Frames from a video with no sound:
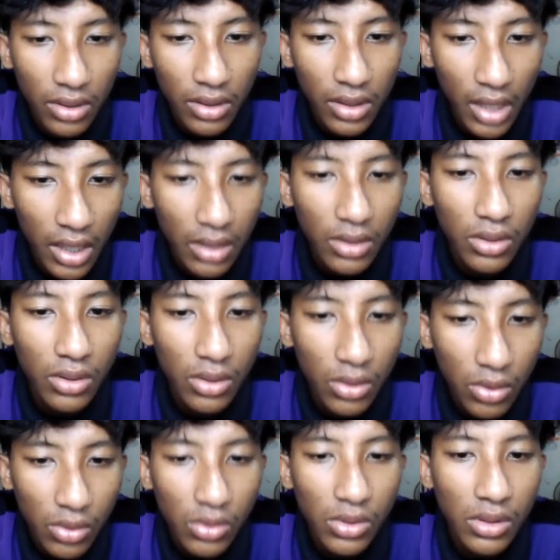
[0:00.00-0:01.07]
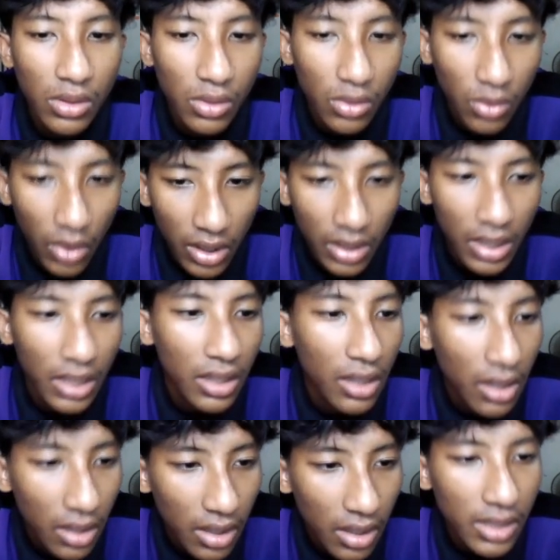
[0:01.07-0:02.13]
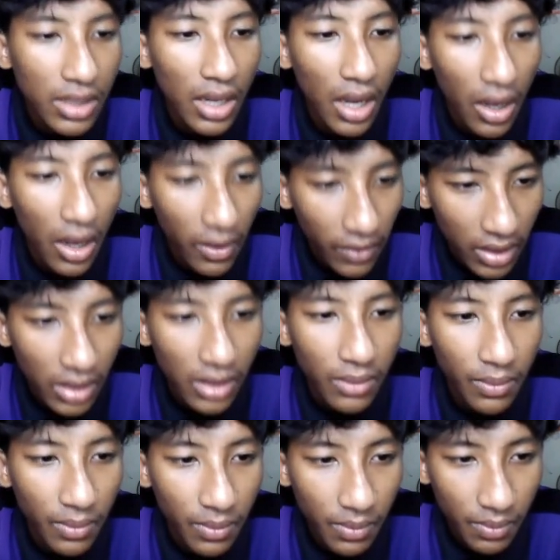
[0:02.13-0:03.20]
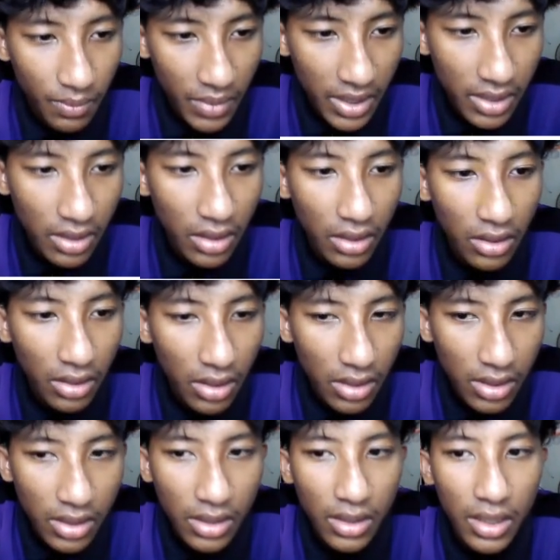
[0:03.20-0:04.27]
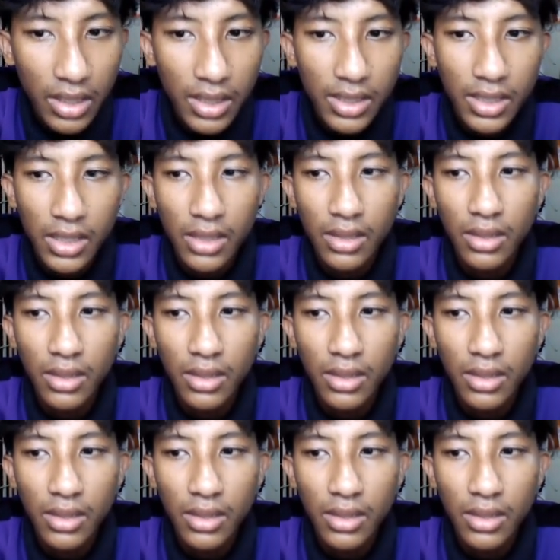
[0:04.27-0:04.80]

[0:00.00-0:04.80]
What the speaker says: 10 to 20 degrees after piston reach TDC.